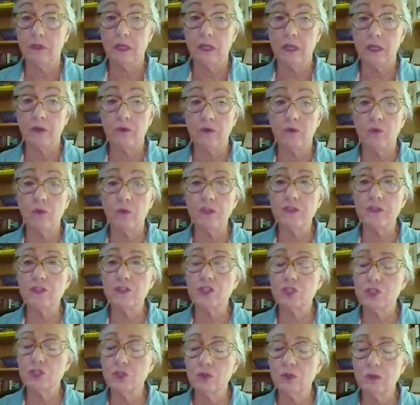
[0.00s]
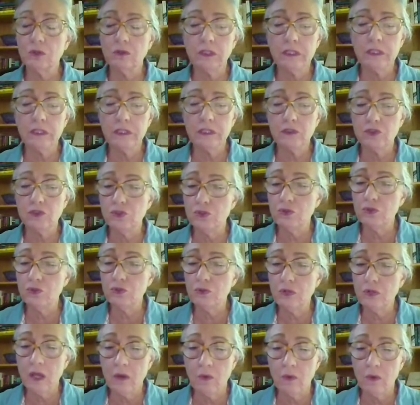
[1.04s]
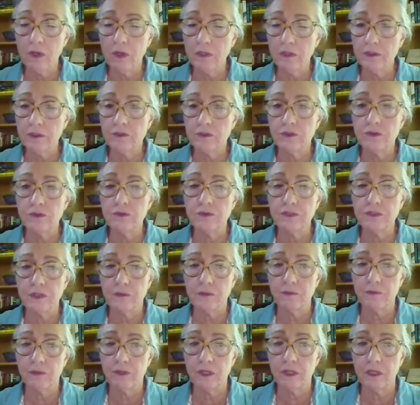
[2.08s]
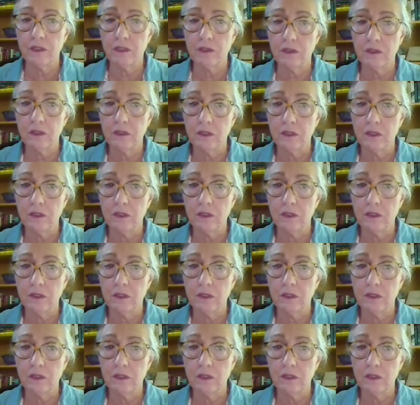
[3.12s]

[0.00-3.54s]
And we certainly do not want to do something